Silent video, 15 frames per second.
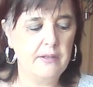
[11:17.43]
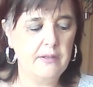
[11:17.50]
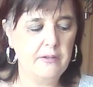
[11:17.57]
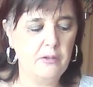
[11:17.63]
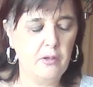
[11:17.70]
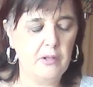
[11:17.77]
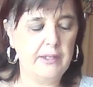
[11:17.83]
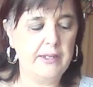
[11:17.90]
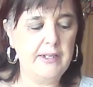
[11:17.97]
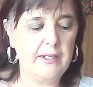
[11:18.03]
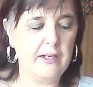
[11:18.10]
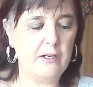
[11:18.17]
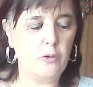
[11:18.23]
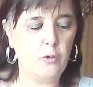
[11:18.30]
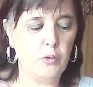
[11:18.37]
Not letting
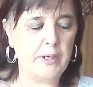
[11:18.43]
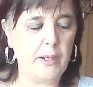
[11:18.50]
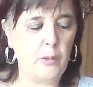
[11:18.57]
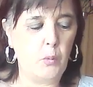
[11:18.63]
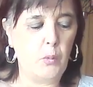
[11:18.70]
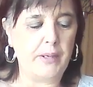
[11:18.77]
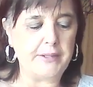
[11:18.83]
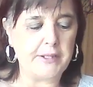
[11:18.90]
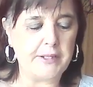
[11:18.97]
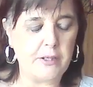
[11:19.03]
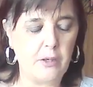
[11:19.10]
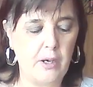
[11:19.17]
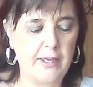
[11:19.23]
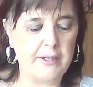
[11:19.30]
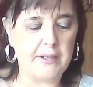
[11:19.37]
it all get
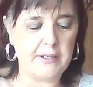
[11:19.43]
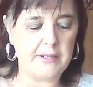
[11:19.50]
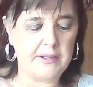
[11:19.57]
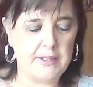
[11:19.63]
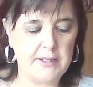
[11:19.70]
one-sided.